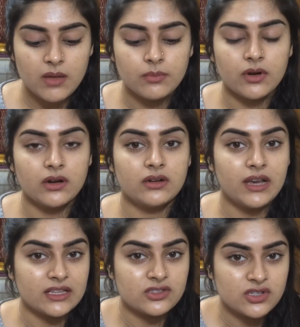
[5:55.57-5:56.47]
but
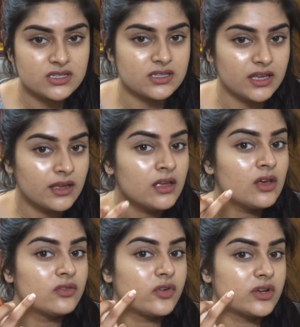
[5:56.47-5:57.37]
let's just say,
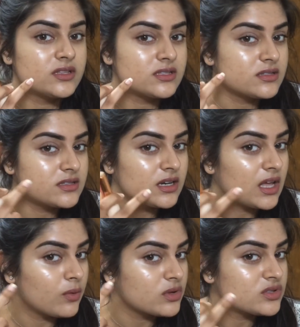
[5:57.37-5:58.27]
for instance, that
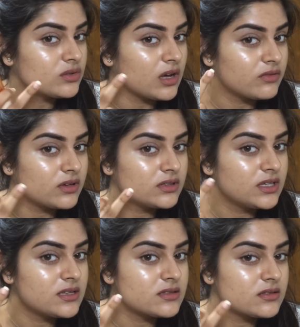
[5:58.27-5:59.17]
I was to cover
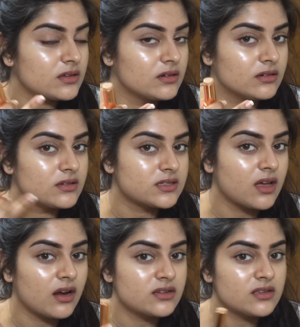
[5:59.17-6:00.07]
these
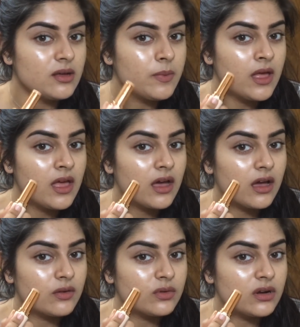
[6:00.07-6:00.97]
scars up,
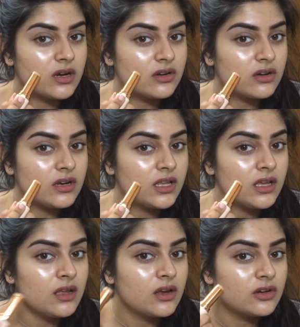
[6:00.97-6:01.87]
I would
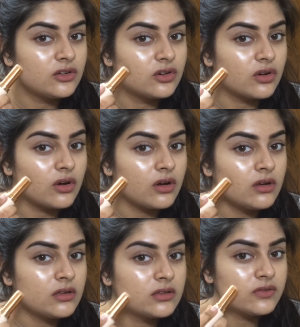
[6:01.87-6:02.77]
literally
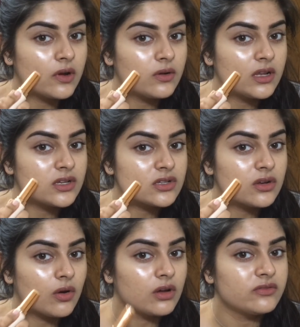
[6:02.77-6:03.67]
draw foundation
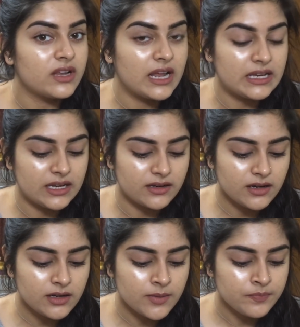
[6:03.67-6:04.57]
on where I need
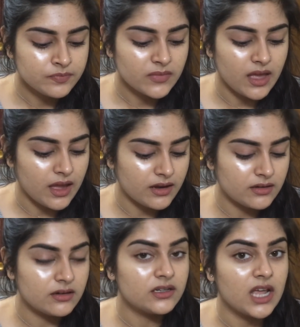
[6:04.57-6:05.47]
it
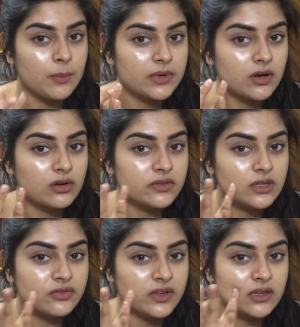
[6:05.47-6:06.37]
and tap it out
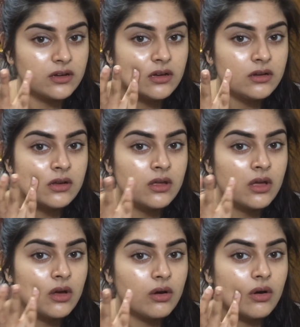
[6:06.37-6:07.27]
with a finger.
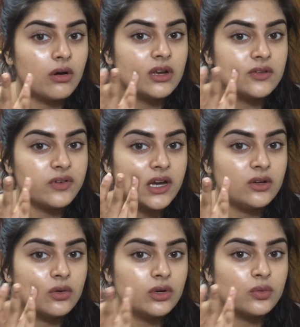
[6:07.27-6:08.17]
Or if I
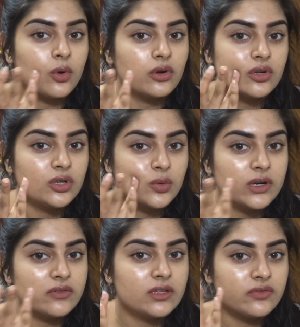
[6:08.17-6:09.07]
don't want to do
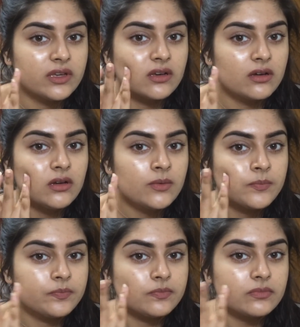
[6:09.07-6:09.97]
it with a finger,
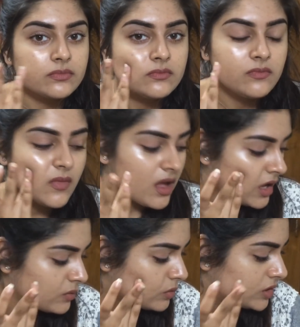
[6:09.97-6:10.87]

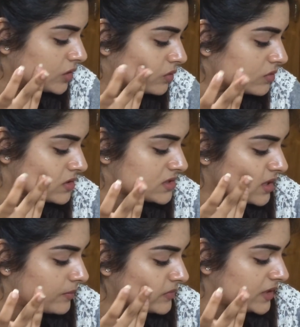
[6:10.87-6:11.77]
I would use
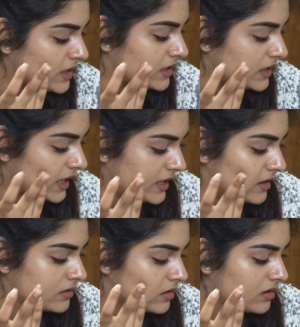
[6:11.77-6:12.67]
something
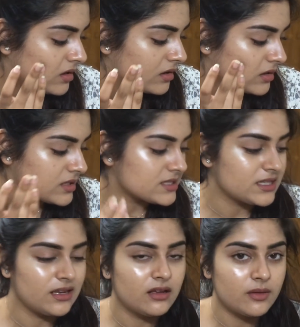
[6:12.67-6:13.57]
like a
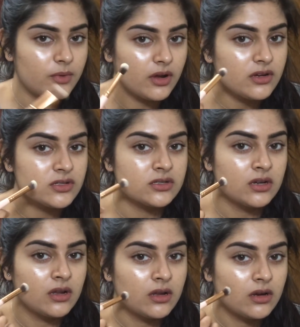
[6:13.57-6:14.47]
concealer brush
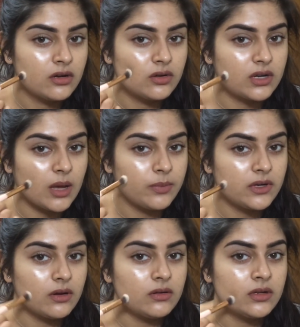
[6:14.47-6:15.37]
to tap
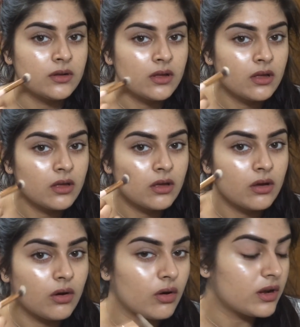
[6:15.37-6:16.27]
it out,
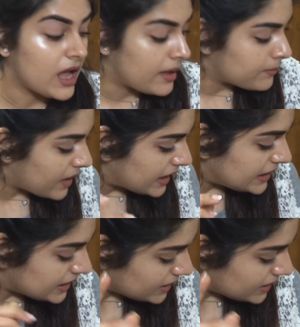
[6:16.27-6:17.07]
or I might